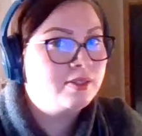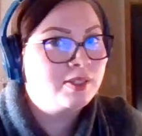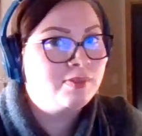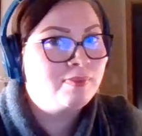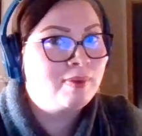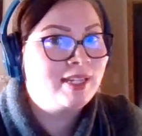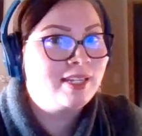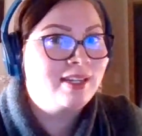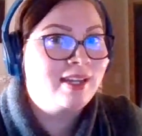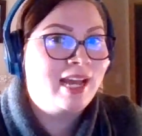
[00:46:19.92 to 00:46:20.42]

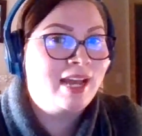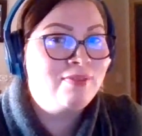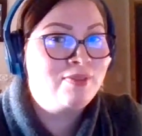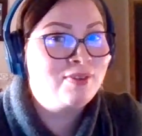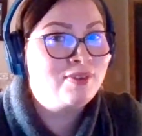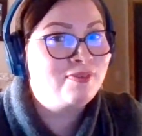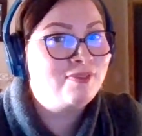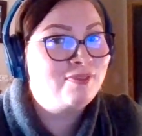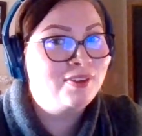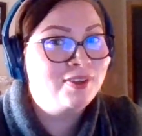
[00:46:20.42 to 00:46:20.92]
I have
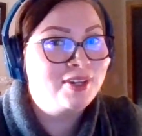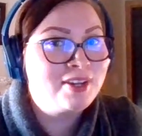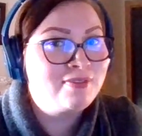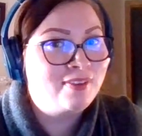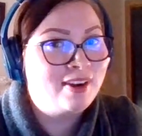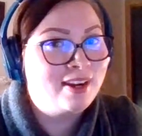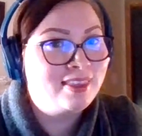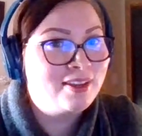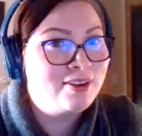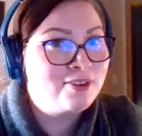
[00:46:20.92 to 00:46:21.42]
a furry
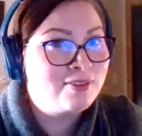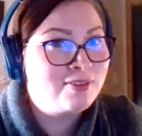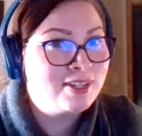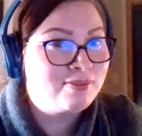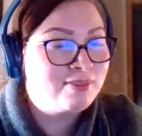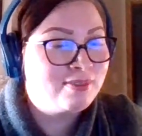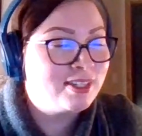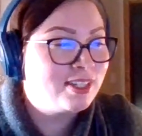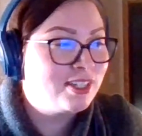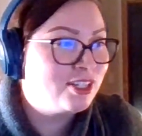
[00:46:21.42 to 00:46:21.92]
friend that
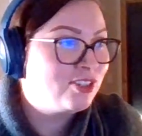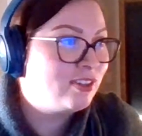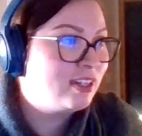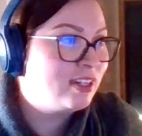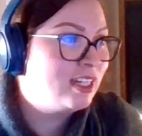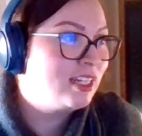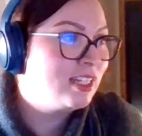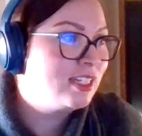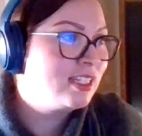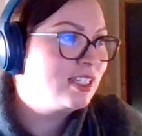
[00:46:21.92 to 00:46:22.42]
always wants to
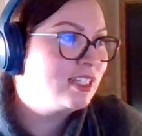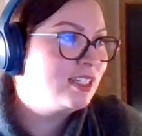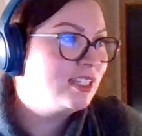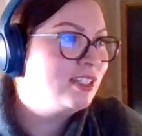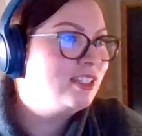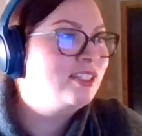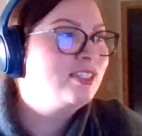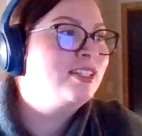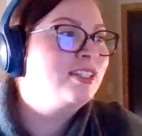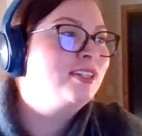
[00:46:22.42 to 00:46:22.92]
join us.
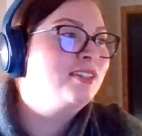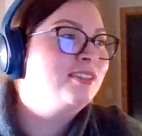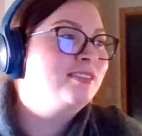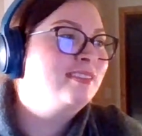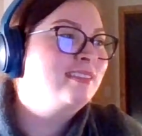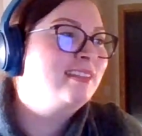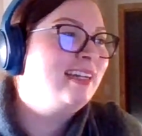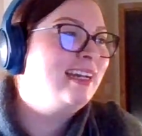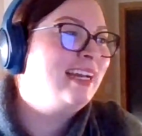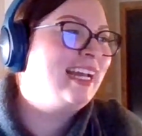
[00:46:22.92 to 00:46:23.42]

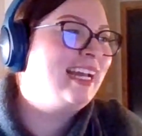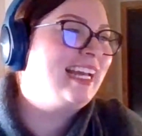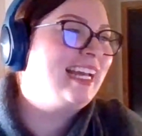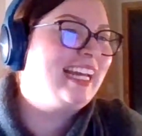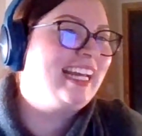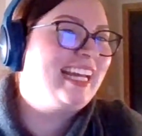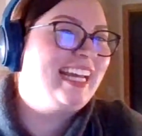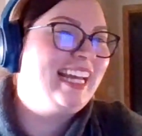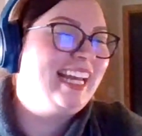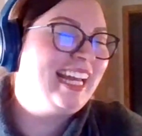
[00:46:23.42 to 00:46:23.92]
So
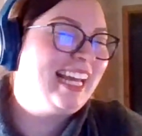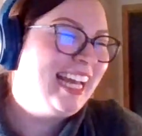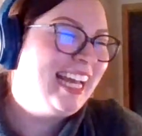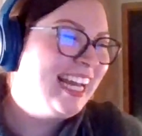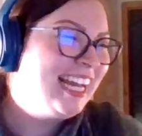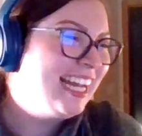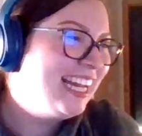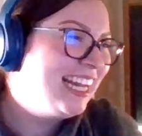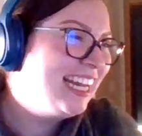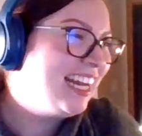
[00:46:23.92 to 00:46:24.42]

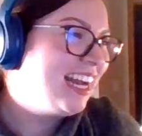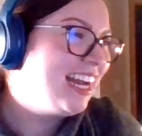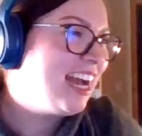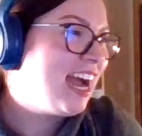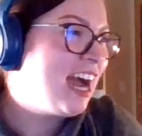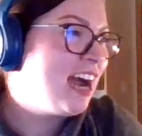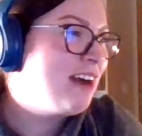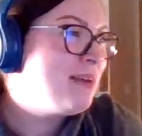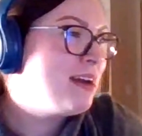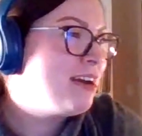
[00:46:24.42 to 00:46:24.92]

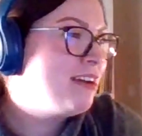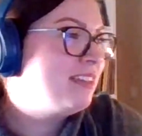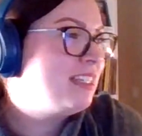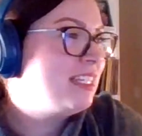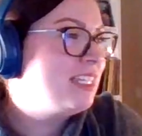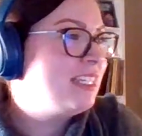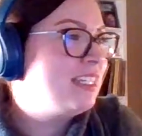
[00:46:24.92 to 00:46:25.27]
how about,